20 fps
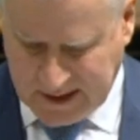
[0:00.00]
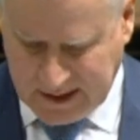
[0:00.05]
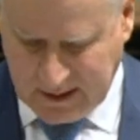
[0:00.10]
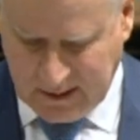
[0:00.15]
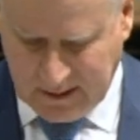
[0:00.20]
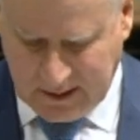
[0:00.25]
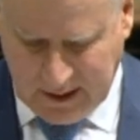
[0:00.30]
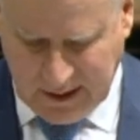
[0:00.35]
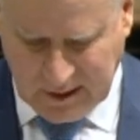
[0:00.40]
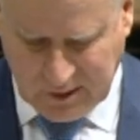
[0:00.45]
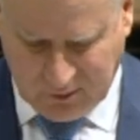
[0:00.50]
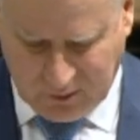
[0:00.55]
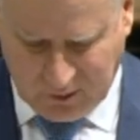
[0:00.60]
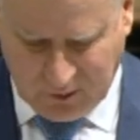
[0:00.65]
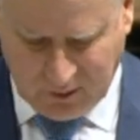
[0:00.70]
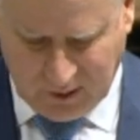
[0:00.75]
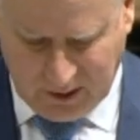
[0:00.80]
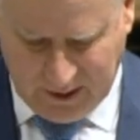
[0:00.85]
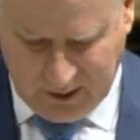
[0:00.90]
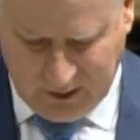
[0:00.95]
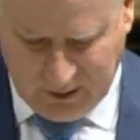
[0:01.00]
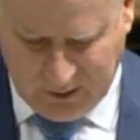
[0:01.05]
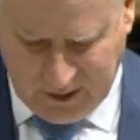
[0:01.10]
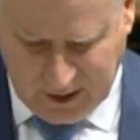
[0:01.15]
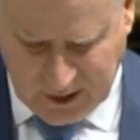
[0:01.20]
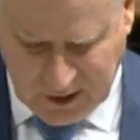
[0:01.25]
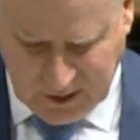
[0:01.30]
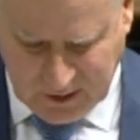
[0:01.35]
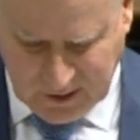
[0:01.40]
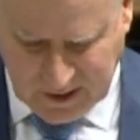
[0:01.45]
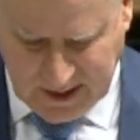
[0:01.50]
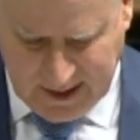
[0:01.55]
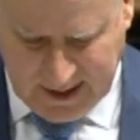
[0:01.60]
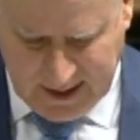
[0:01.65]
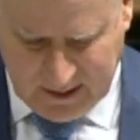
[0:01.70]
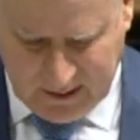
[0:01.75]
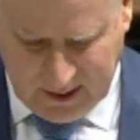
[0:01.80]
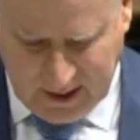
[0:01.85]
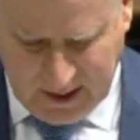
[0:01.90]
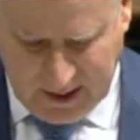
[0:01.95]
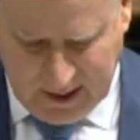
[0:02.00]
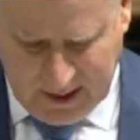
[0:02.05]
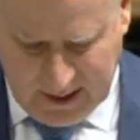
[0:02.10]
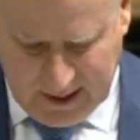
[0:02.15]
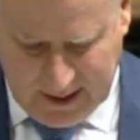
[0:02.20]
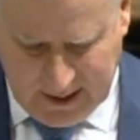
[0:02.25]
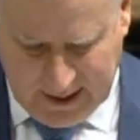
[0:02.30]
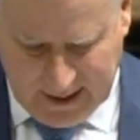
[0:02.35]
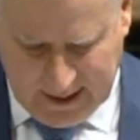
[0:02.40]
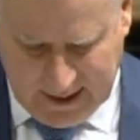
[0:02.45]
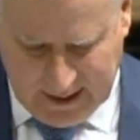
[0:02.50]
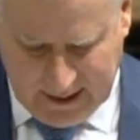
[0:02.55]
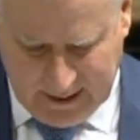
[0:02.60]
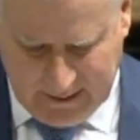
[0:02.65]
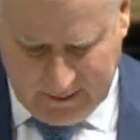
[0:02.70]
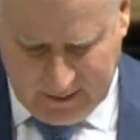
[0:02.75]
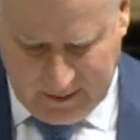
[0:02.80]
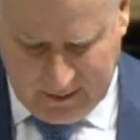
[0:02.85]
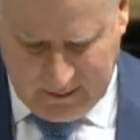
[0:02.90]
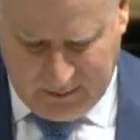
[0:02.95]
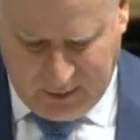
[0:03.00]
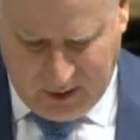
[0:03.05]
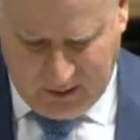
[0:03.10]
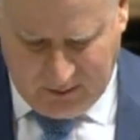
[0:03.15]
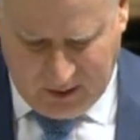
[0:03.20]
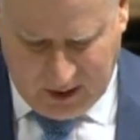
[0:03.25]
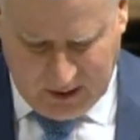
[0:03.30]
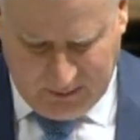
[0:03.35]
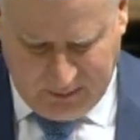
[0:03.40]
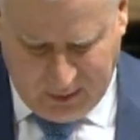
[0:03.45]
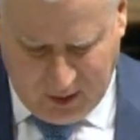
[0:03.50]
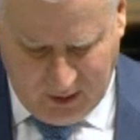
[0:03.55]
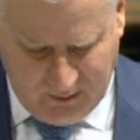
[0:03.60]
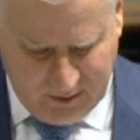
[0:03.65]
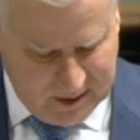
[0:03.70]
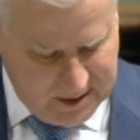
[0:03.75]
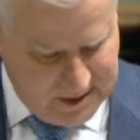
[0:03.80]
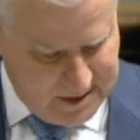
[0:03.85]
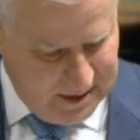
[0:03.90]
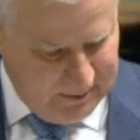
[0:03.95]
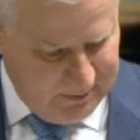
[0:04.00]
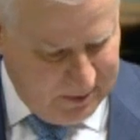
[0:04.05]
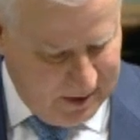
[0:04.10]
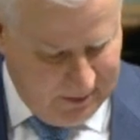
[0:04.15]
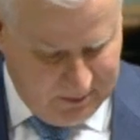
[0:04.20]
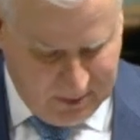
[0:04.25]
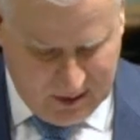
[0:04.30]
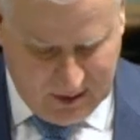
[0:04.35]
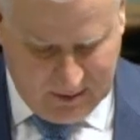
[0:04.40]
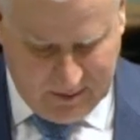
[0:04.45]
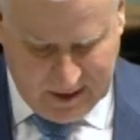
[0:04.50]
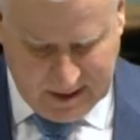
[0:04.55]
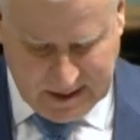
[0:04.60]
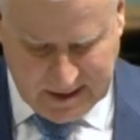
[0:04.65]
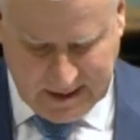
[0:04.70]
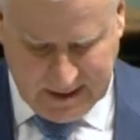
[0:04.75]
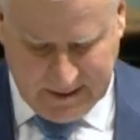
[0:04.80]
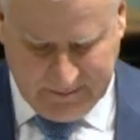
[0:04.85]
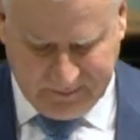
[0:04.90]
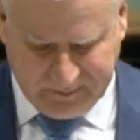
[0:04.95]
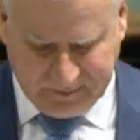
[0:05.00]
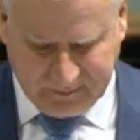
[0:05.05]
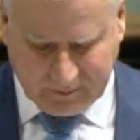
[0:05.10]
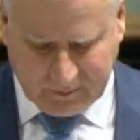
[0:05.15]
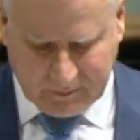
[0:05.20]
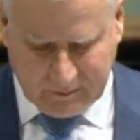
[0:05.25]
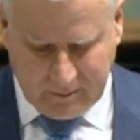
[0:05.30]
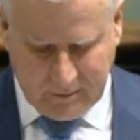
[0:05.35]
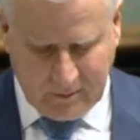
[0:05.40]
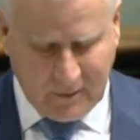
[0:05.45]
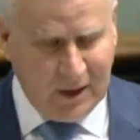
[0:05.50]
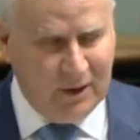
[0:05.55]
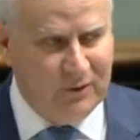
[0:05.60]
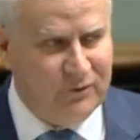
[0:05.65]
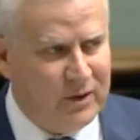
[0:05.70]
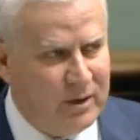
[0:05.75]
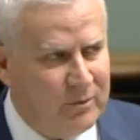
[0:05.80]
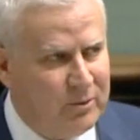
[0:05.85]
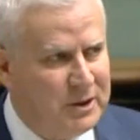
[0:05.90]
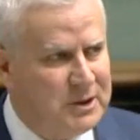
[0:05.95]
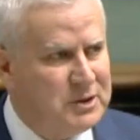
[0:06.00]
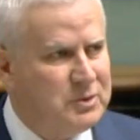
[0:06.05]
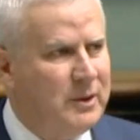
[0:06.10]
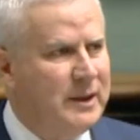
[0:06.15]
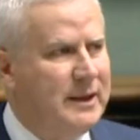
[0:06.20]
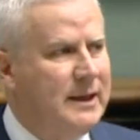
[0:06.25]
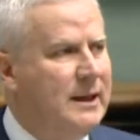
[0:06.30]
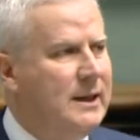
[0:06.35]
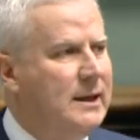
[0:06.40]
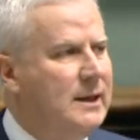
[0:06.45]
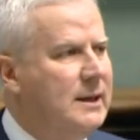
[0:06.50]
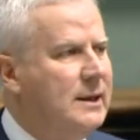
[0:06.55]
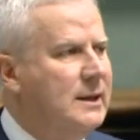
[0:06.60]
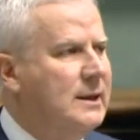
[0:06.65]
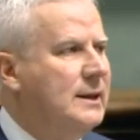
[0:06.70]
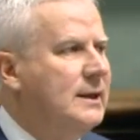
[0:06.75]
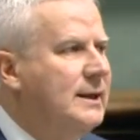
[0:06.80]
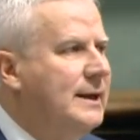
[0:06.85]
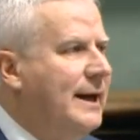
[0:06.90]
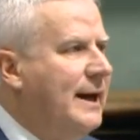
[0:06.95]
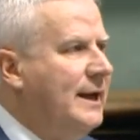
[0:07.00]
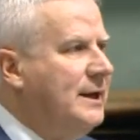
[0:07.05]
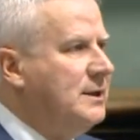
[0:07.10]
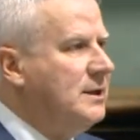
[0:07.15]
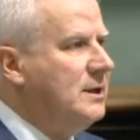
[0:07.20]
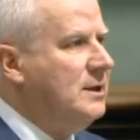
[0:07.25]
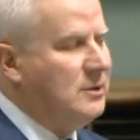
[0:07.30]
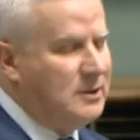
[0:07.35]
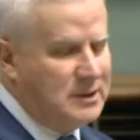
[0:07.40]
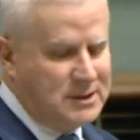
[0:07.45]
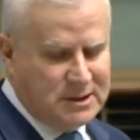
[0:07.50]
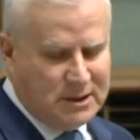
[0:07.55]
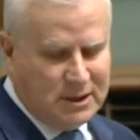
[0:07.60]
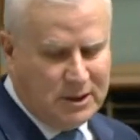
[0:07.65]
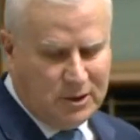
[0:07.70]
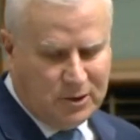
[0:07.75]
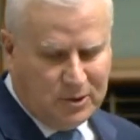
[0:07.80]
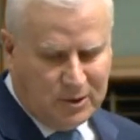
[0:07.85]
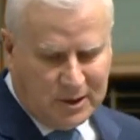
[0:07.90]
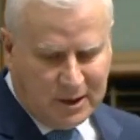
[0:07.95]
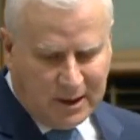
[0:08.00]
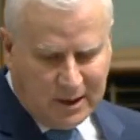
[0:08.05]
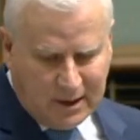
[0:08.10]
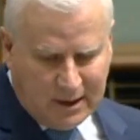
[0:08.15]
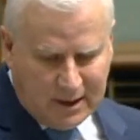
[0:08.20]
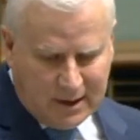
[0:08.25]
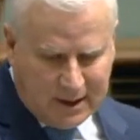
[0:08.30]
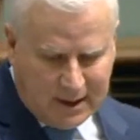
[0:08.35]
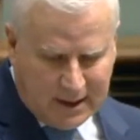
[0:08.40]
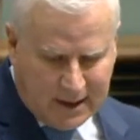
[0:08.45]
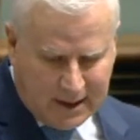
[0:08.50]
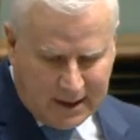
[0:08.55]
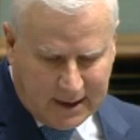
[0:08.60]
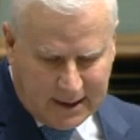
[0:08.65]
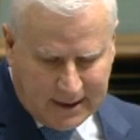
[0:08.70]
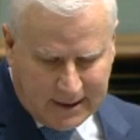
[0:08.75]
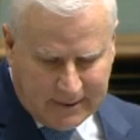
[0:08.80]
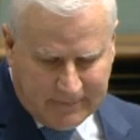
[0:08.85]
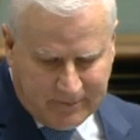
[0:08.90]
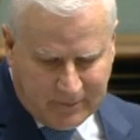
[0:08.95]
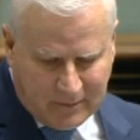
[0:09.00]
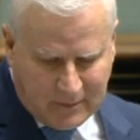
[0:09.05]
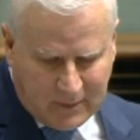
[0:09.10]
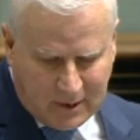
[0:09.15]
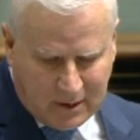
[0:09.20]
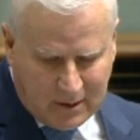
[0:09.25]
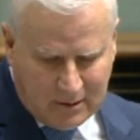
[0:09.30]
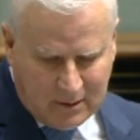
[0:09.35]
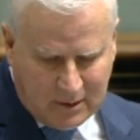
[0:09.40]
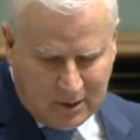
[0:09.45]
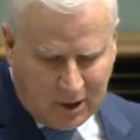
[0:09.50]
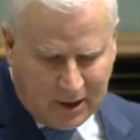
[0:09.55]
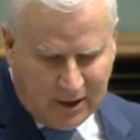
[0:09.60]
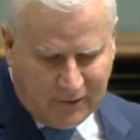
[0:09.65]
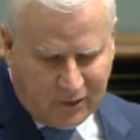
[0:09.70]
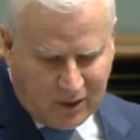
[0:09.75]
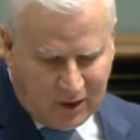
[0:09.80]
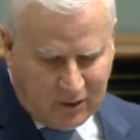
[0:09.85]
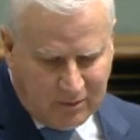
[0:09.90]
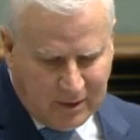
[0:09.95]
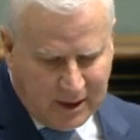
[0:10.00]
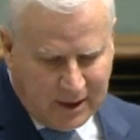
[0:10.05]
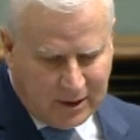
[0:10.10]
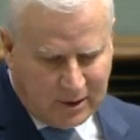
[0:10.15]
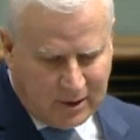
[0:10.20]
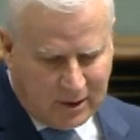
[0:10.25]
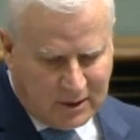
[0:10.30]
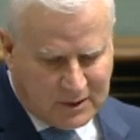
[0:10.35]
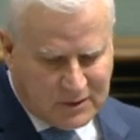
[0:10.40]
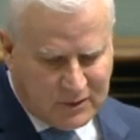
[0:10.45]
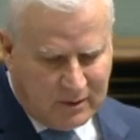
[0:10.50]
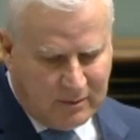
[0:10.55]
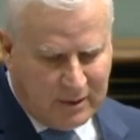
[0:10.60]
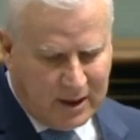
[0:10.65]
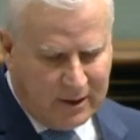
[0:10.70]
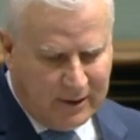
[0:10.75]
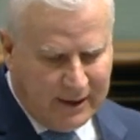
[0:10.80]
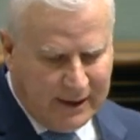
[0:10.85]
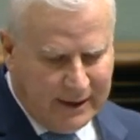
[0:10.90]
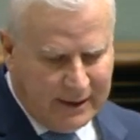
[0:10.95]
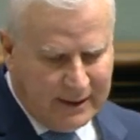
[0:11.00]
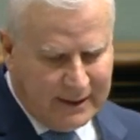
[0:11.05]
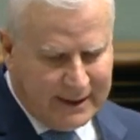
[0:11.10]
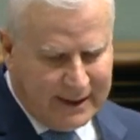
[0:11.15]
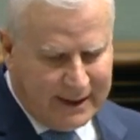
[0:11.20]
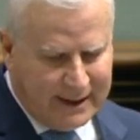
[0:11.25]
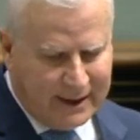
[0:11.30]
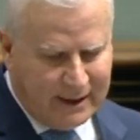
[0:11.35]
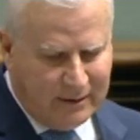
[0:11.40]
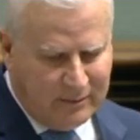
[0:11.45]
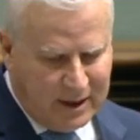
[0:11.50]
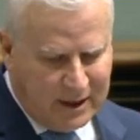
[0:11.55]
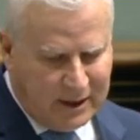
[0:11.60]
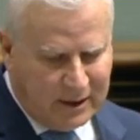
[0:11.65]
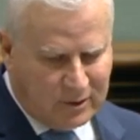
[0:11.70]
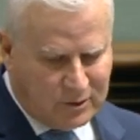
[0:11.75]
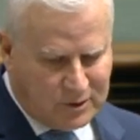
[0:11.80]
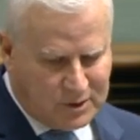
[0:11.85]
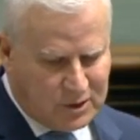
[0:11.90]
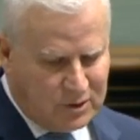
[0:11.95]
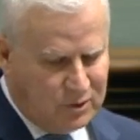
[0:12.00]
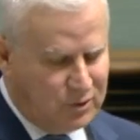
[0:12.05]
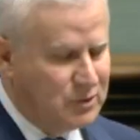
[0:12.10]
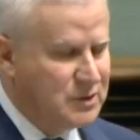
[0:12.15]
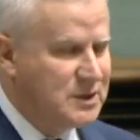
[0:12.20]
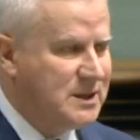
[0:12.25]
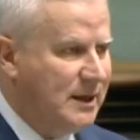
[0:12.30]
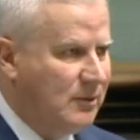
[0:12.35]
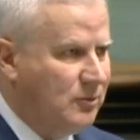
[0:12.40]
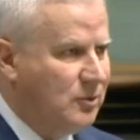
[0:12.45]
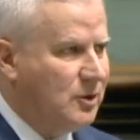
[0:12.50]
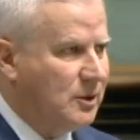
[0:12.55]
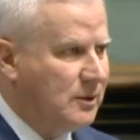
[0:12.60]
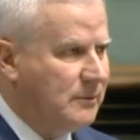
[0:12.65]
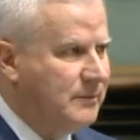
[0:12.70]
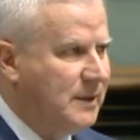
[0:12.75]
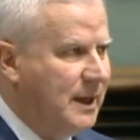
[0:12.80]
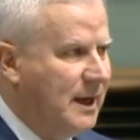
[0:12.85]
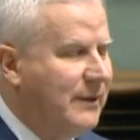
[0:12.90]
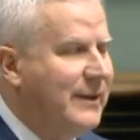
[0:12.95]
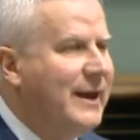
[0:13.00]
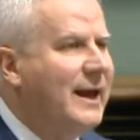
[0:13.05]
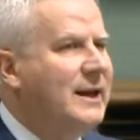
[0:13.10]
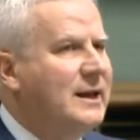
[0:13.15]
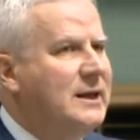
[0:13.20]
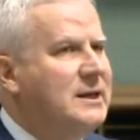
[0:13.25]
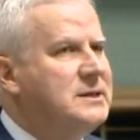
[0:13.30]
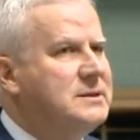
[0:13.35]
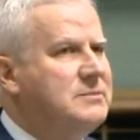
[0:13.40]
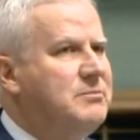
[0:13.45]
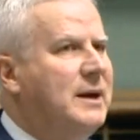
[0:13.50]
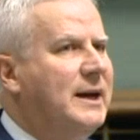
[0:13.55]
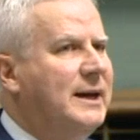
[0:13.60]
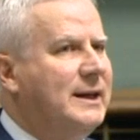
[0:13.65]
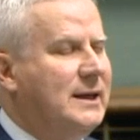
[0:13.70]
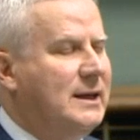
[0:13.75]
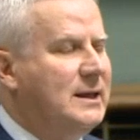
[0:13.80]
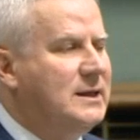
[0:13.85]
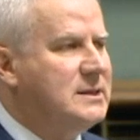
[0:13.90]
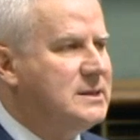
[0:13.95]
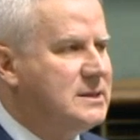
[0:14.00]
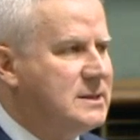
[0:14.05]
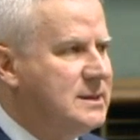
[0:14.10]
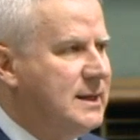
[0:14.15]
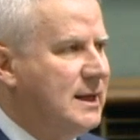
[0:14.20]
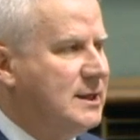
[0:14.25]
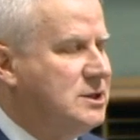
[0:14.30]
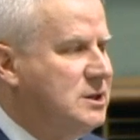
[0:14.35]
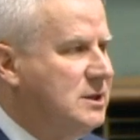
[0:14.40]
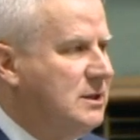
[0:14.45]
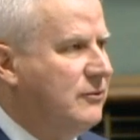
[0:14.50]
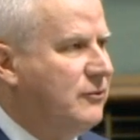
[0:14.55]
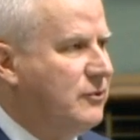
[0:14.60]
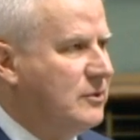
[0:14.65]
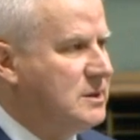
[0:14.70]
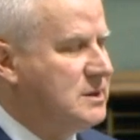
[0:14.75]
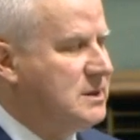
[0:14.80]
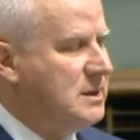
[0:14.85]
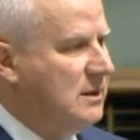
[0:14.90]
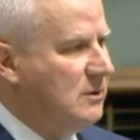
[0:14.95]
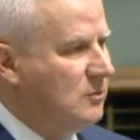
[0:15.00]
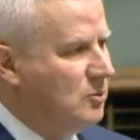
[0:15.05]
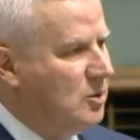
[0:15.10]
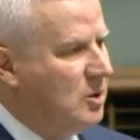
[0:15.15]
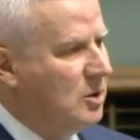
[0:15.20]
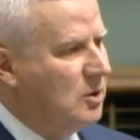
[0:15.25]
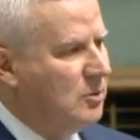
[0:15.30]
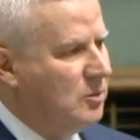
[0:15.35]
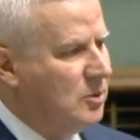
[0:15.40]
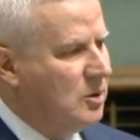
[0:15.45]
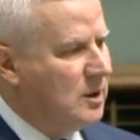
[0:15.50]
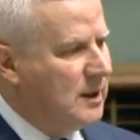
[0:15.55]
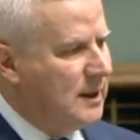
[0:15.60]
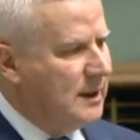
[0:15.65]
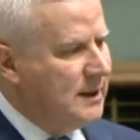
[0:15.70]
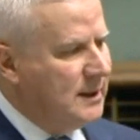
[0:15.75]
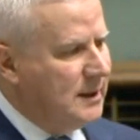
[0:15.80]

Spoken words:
these rural health issues. Now, upon my appointment as Deputy Prime Minister in February 2018, I secured $95 million for the Murray-Darling Medical Schools Network. Now, that is making such a difference in Wagga Wagga,